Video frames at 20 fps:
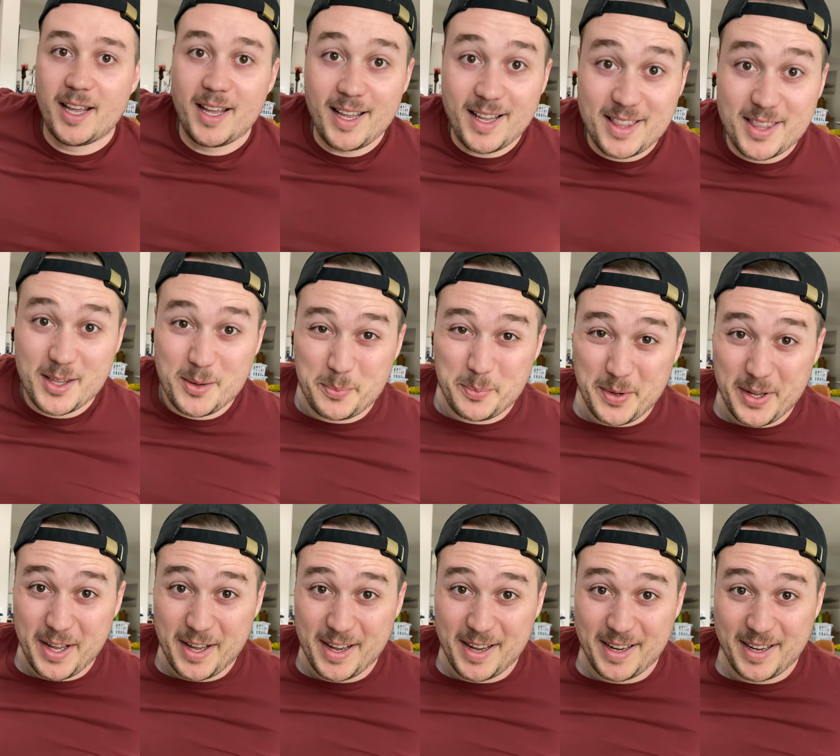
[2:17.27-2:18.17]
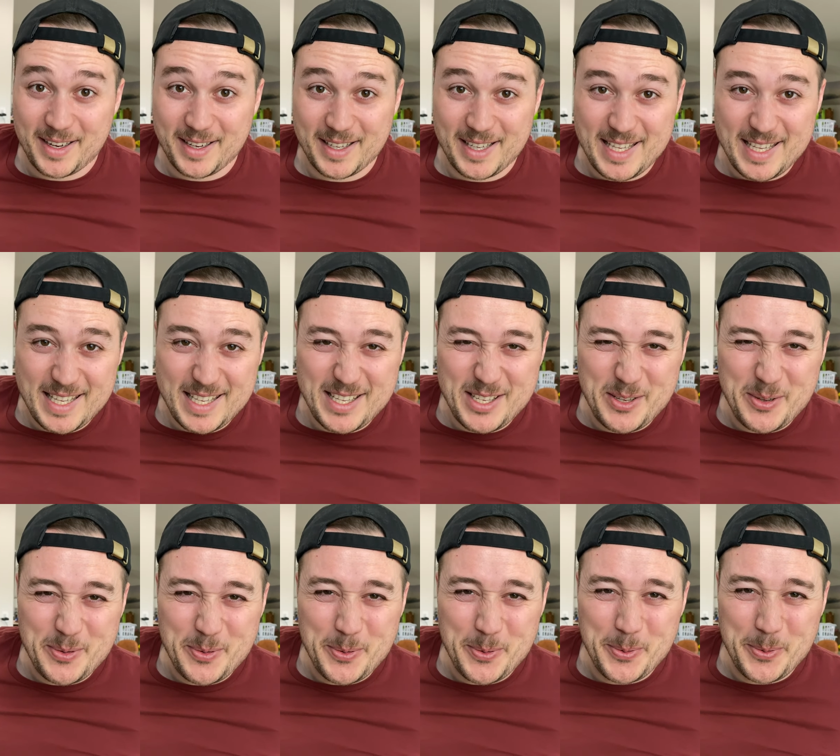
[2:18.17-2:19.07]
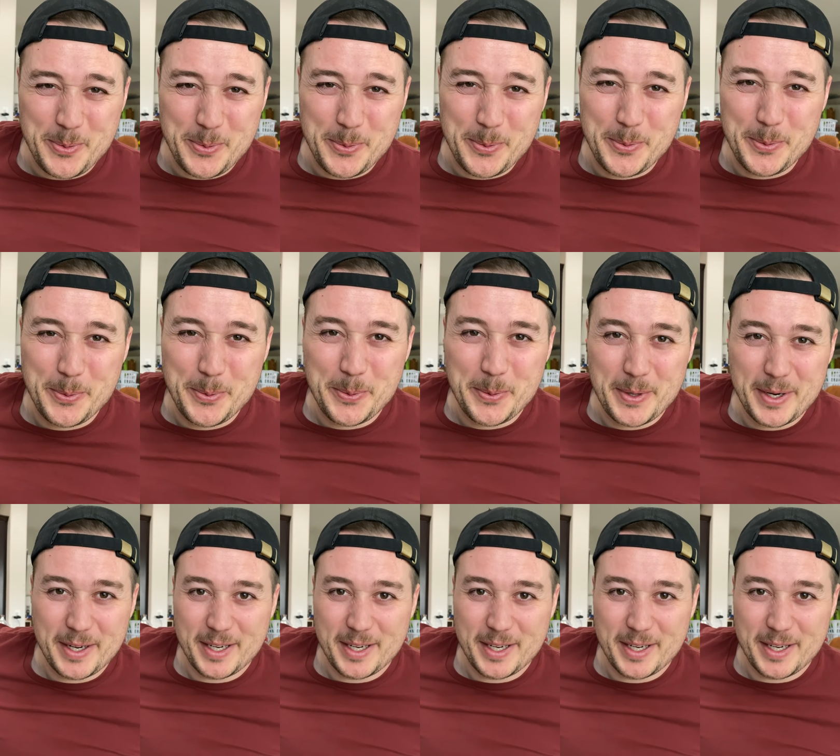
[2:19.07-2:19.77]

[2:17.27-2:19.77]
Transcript: It's a bug, ew.